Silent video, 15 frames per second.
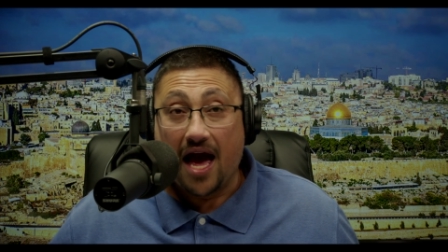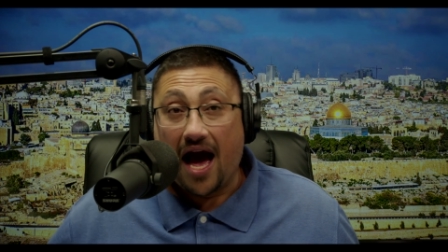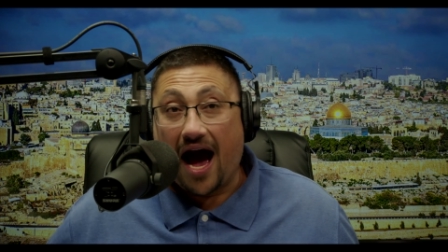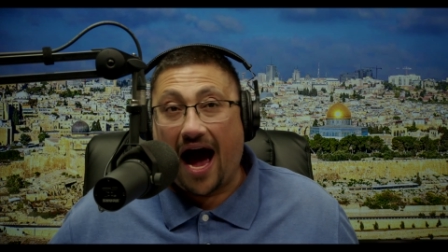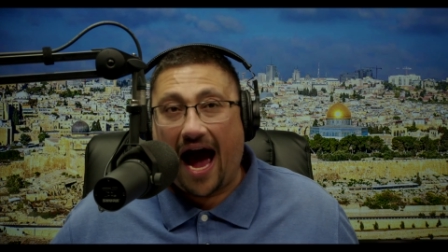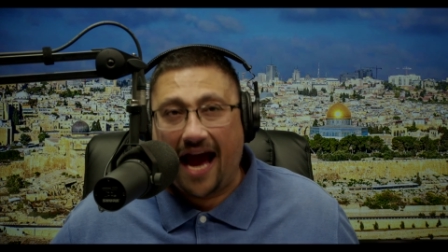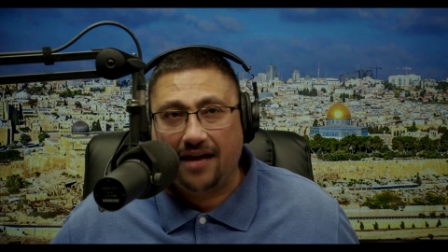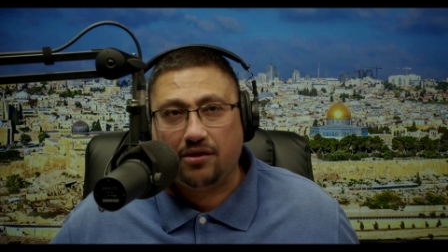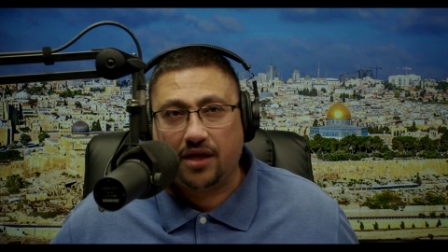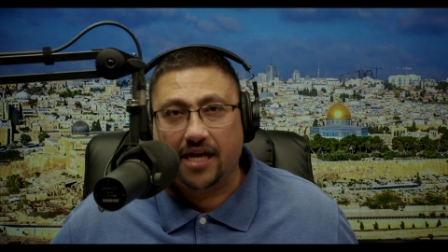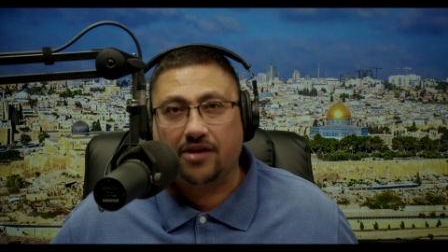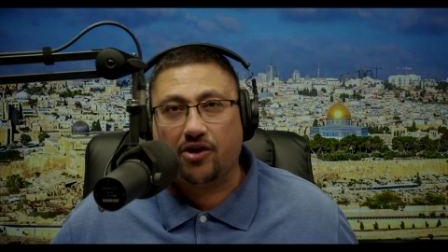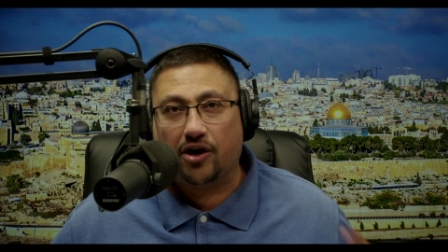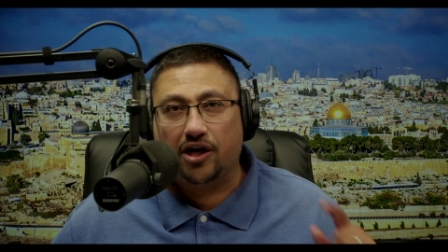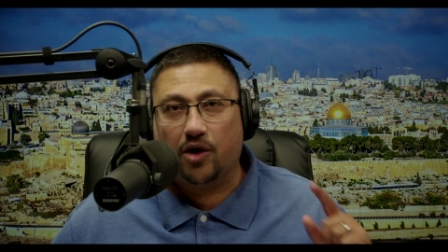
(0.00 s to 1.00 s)
I
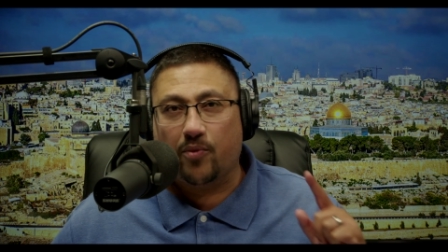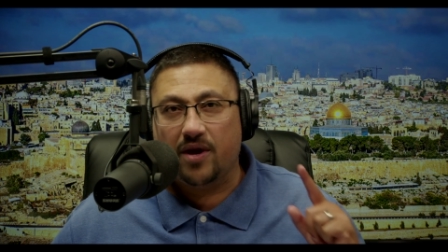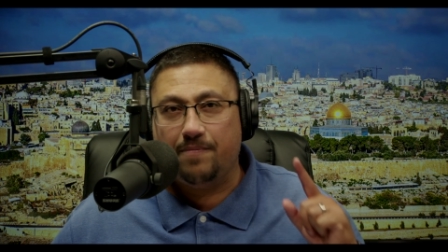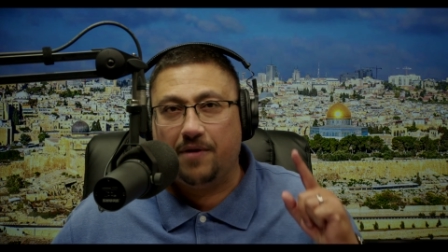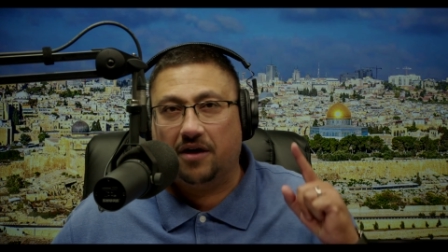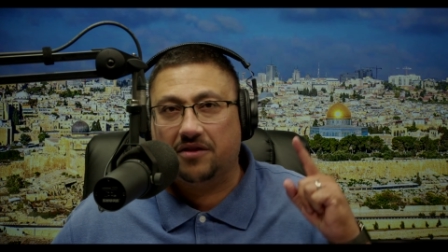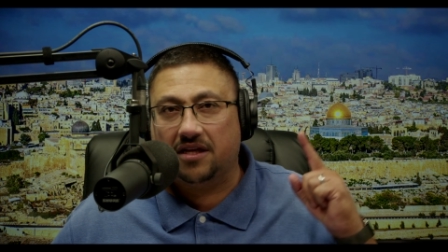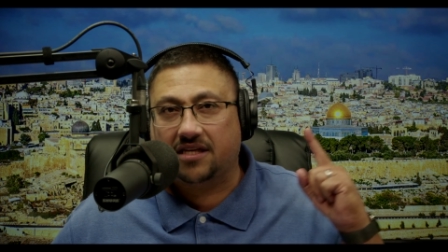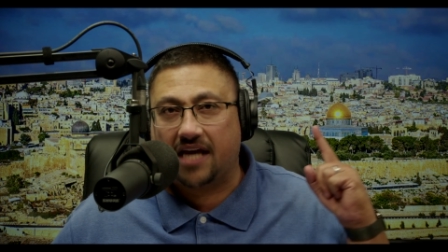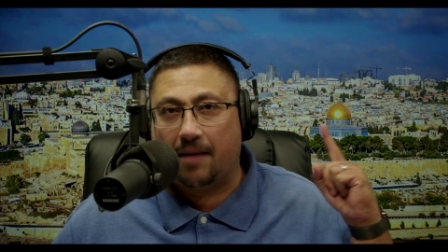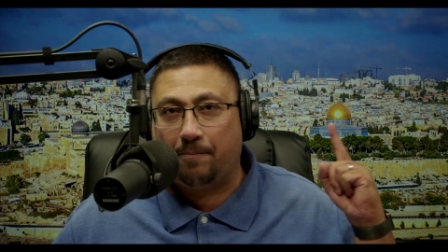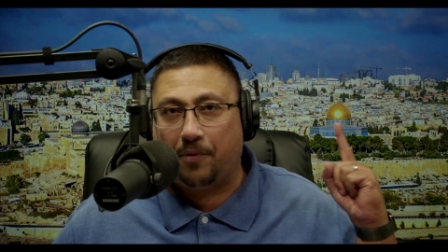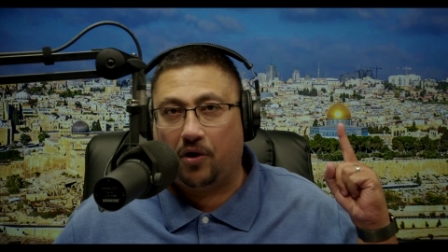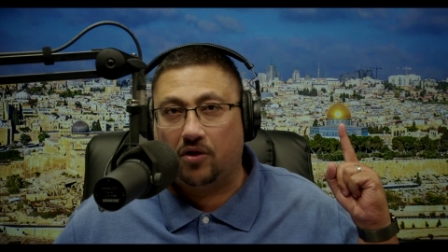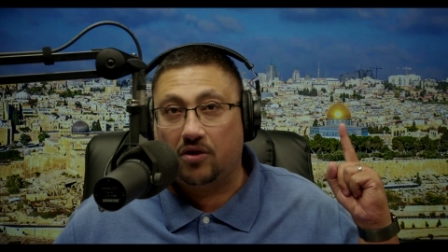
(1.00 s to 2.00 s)
think they're going to rebuild the
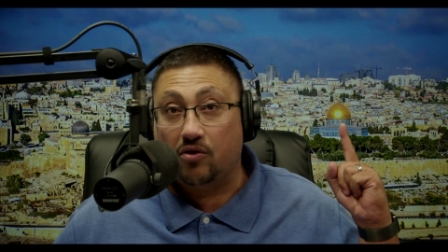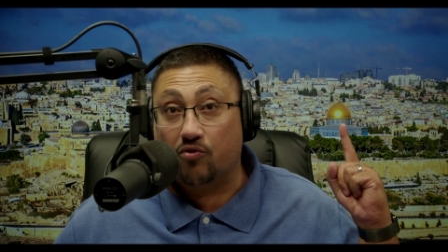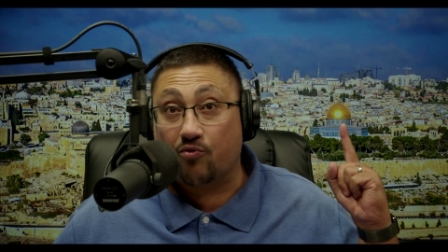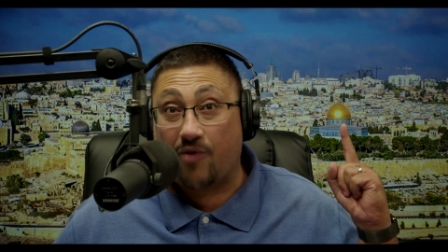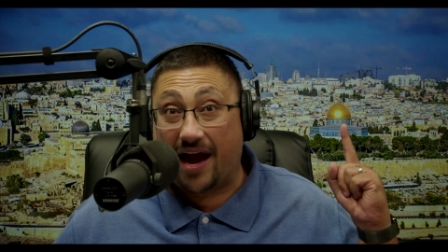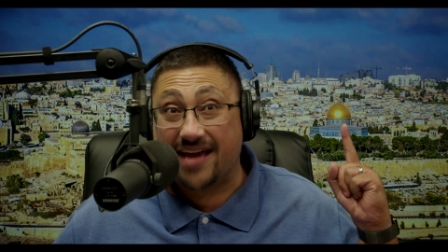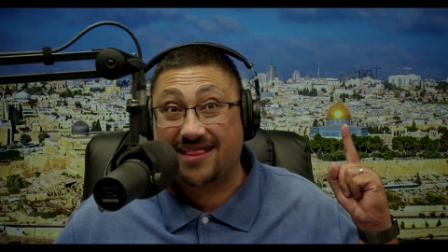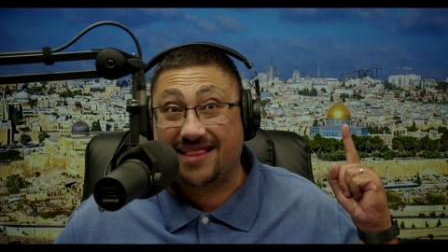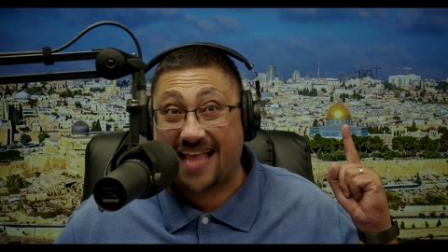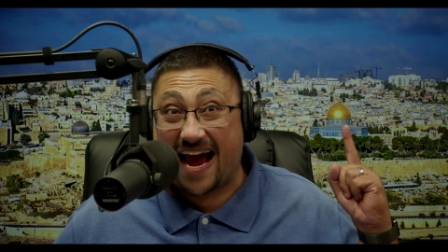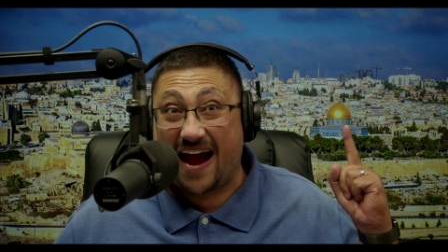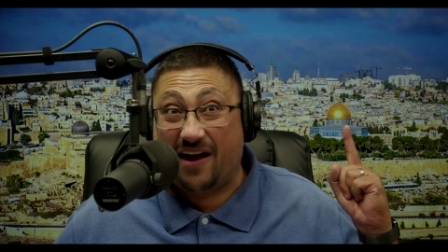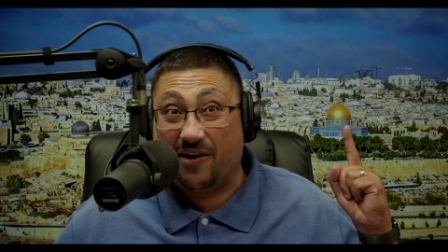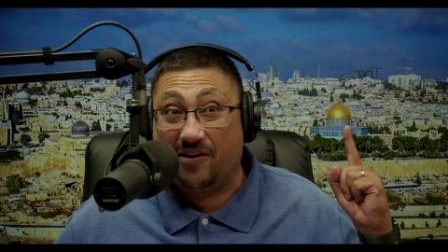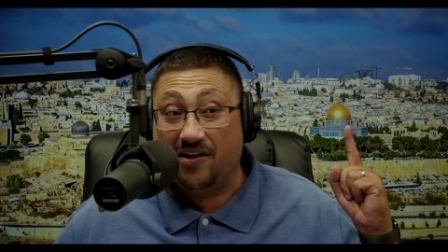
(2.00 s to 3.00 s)
temple right
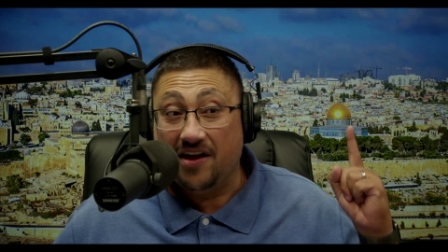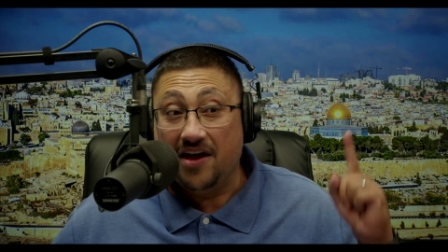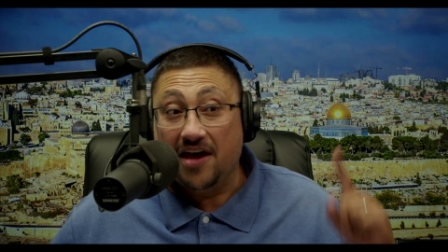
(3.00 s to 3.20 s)
there.